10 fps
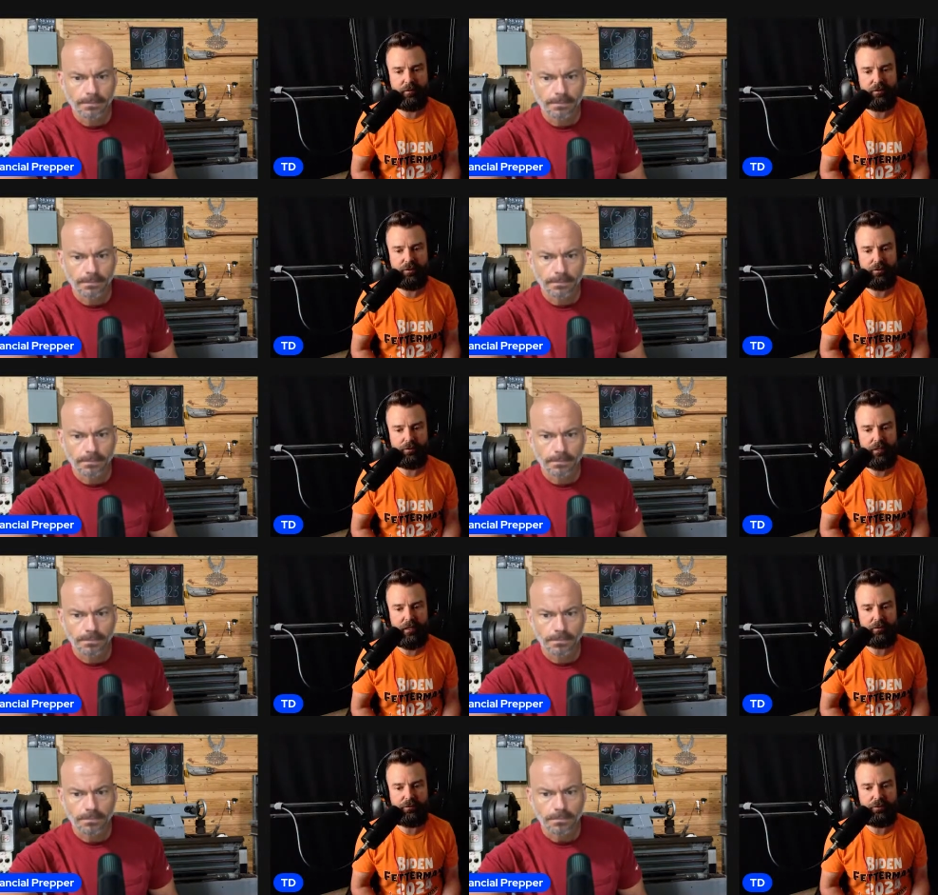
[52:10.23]
Speaker 1: the issue and
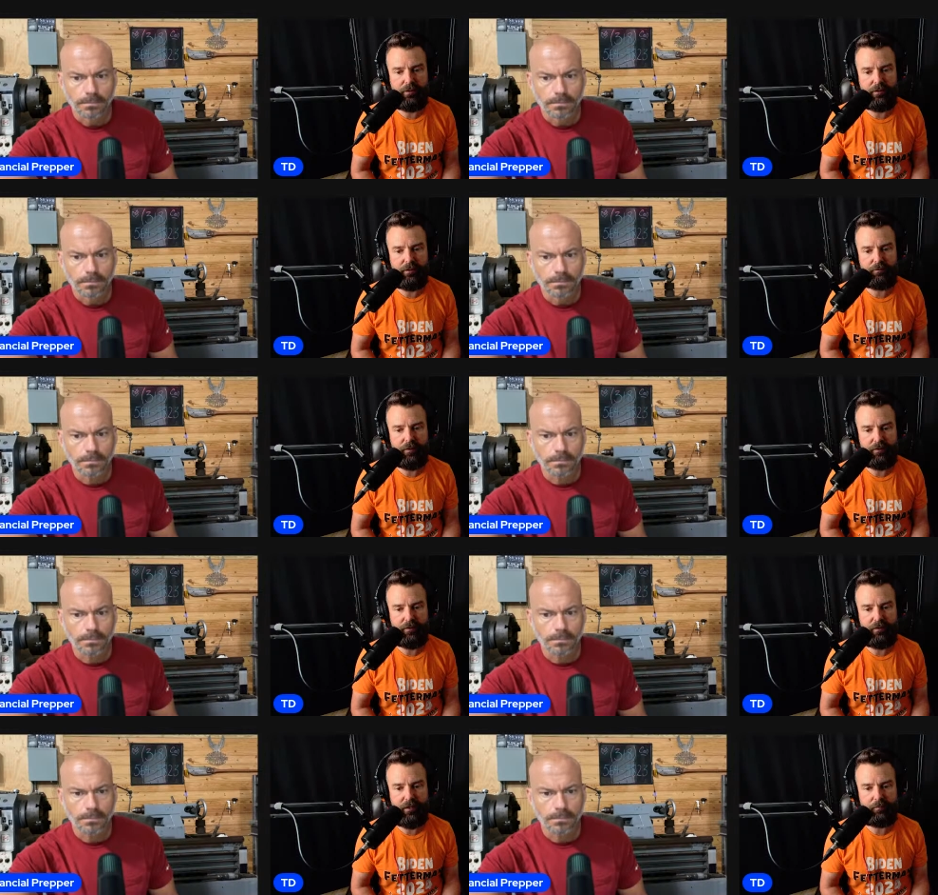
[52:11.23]
how it's directly
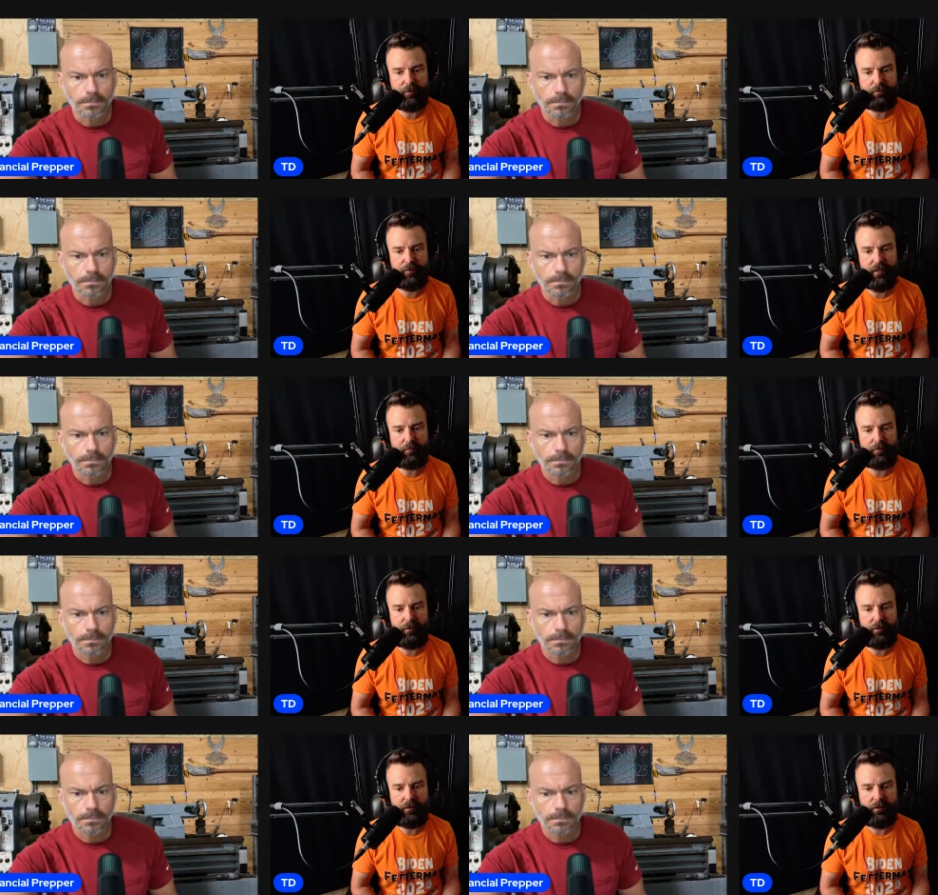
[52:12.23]
affecting them, their
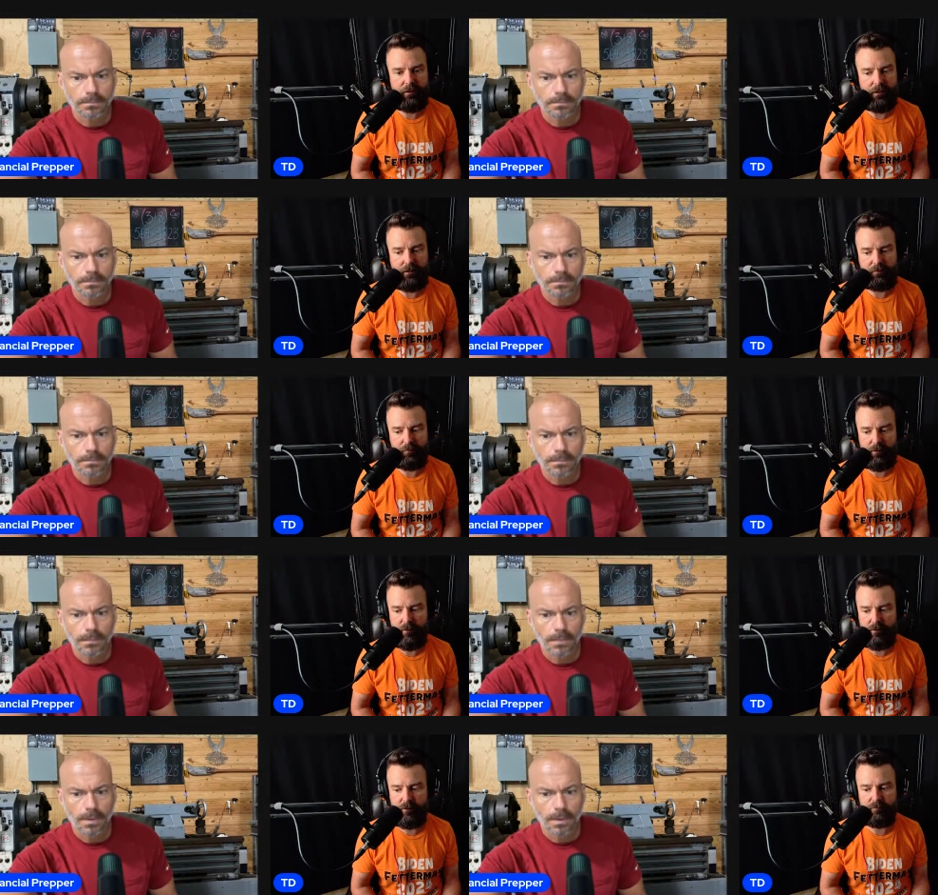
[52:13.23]
family, and
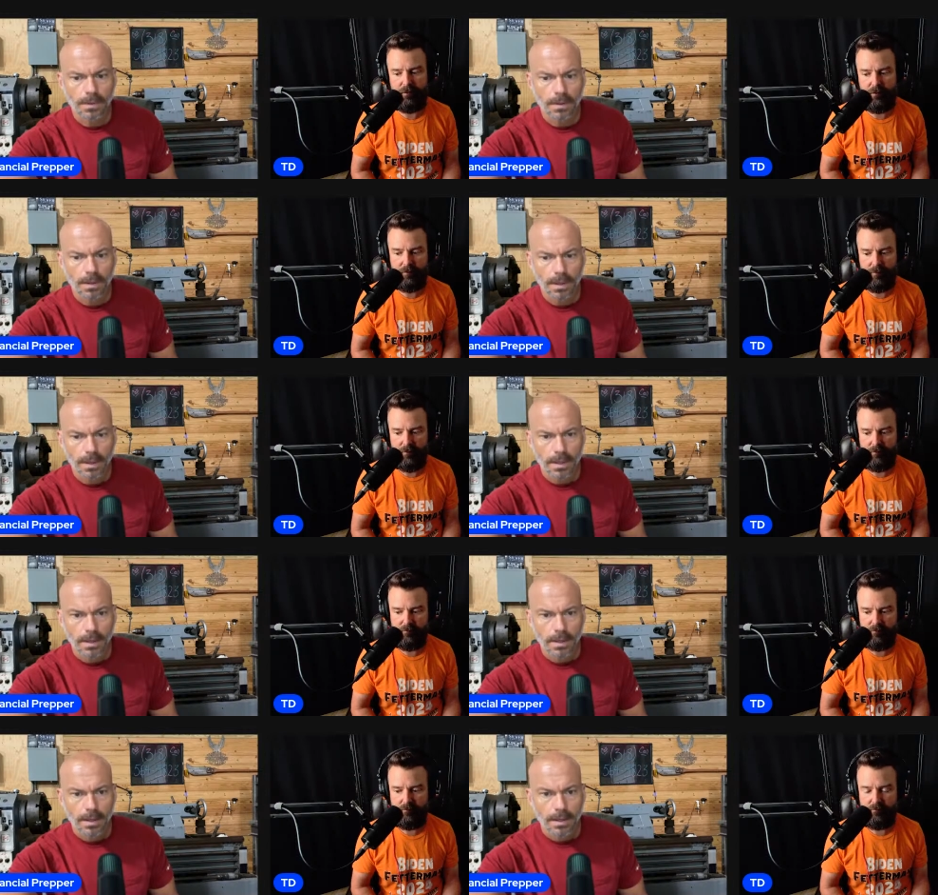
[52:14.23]
everybody they love and care about.
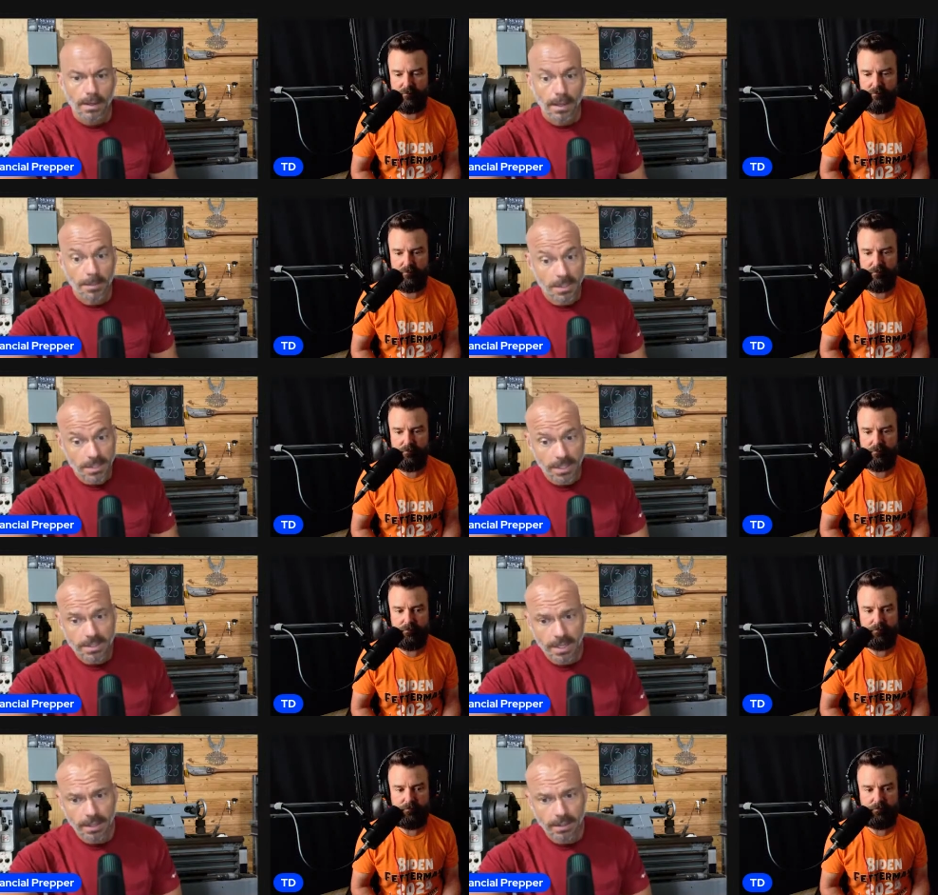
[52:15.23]
Speaker 2: MNJ's
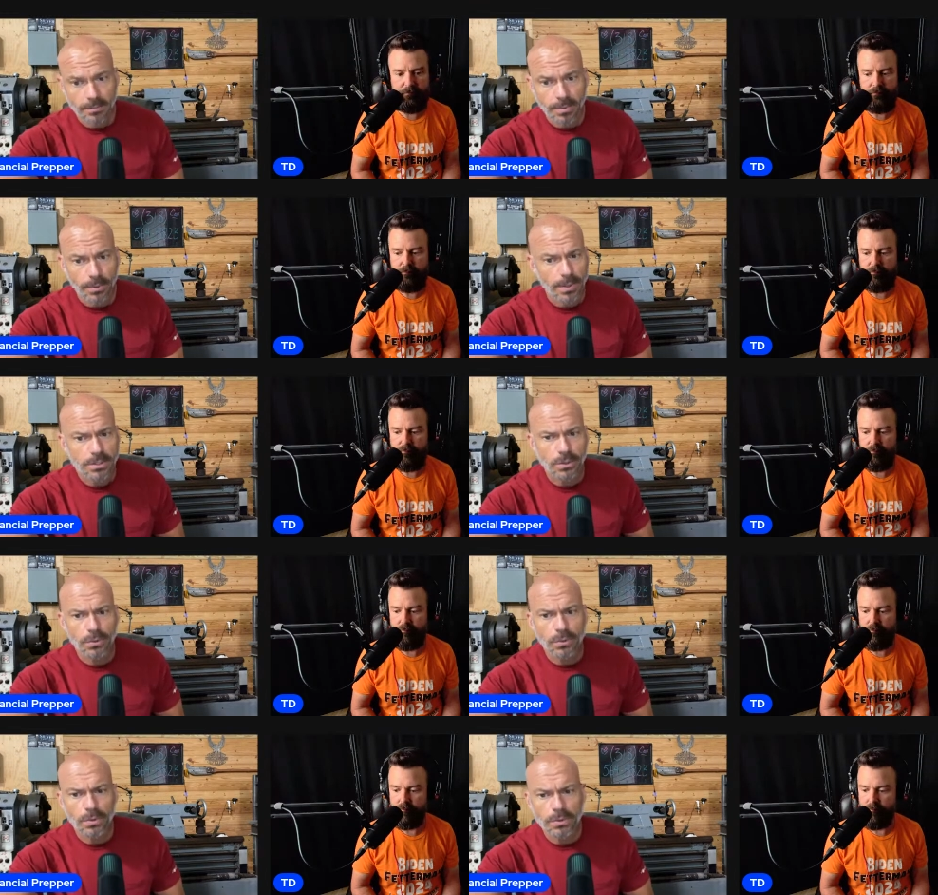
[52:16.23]
got a good point.
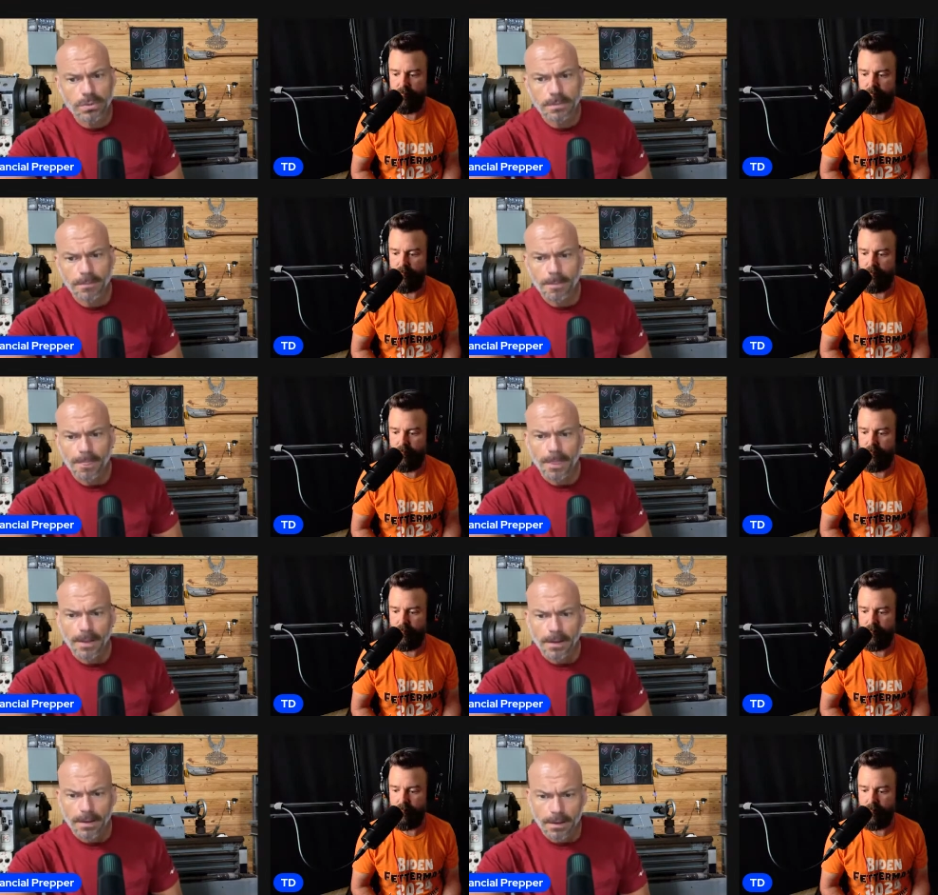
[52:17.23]
Schools
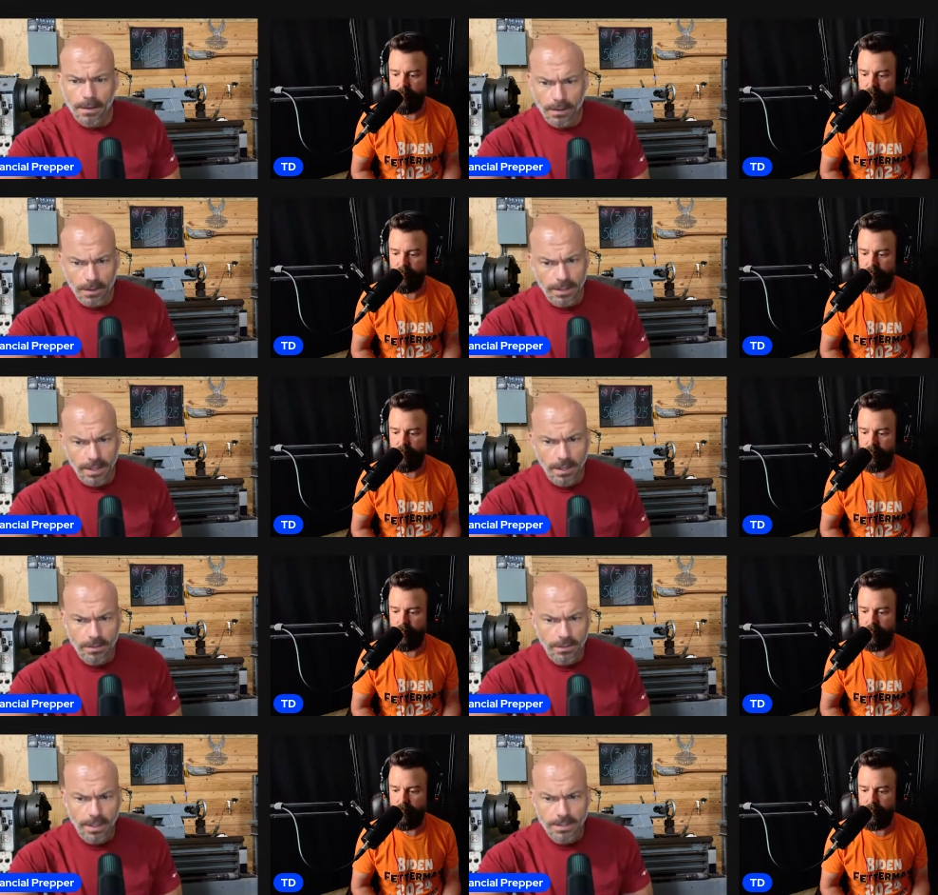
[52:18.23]
are
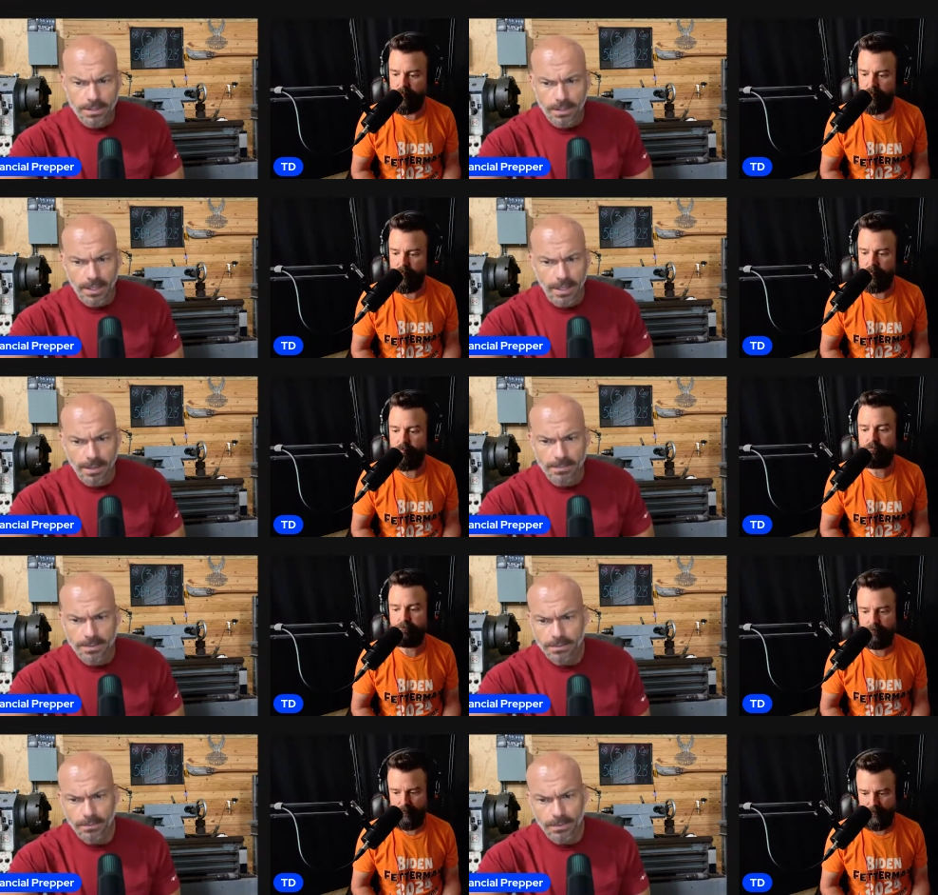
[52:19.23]
indoctrination
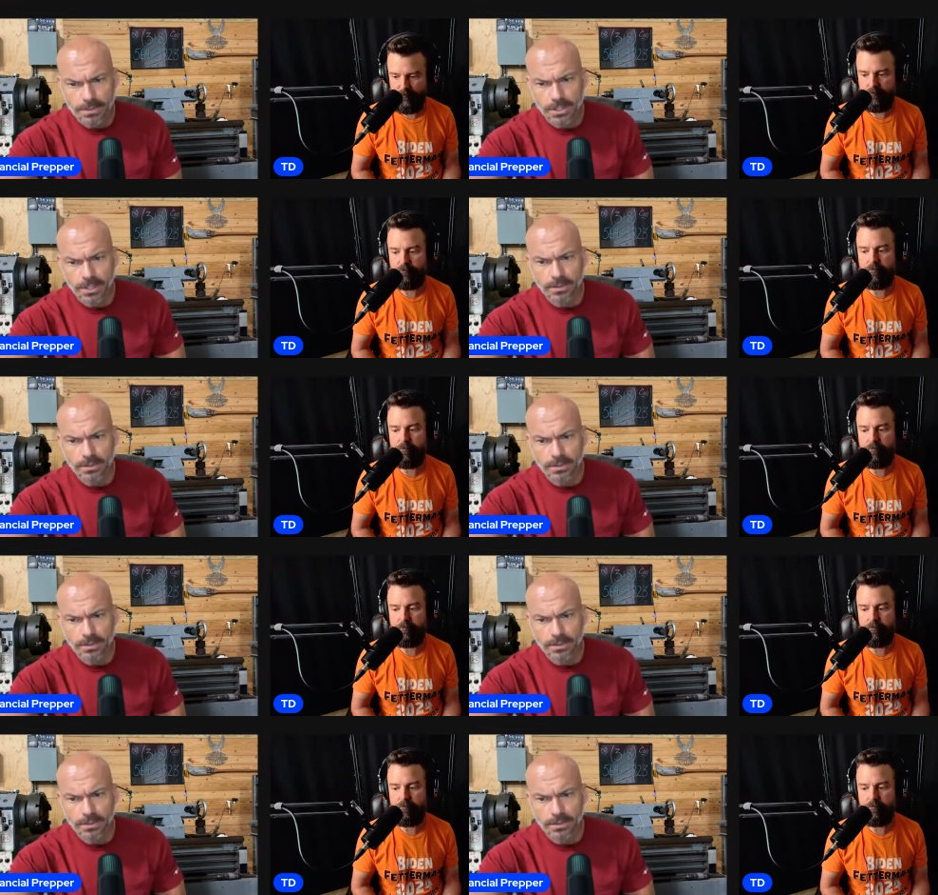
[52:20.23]
camps with gender